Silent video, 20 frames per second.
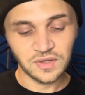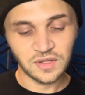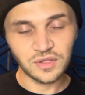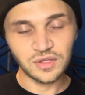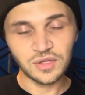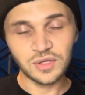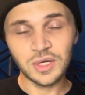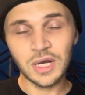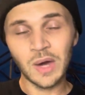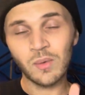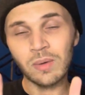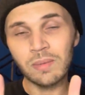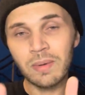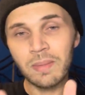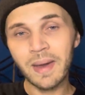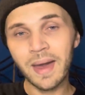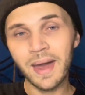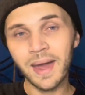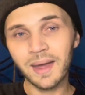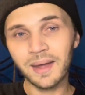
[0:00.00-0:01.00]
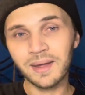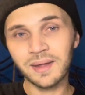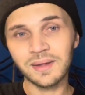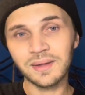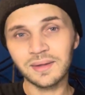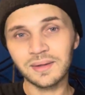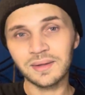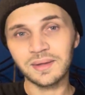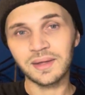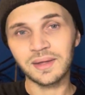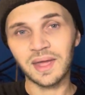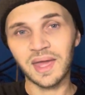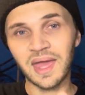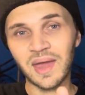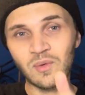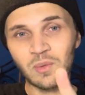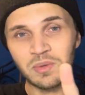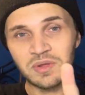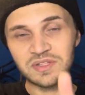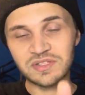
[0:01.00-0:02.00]
You know we'll be back and
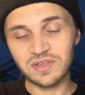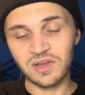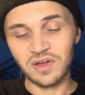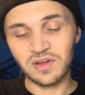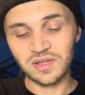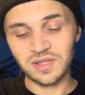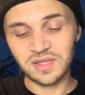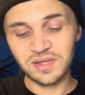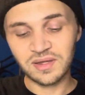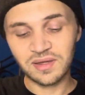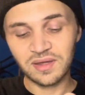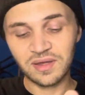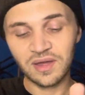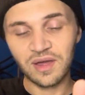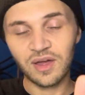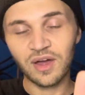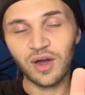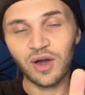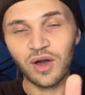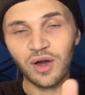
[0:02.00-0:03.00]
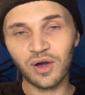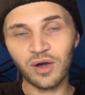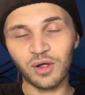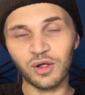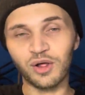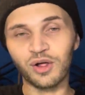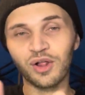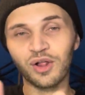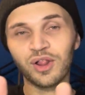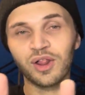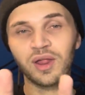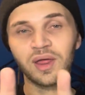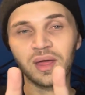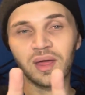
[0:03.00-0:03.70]
we'll be talking all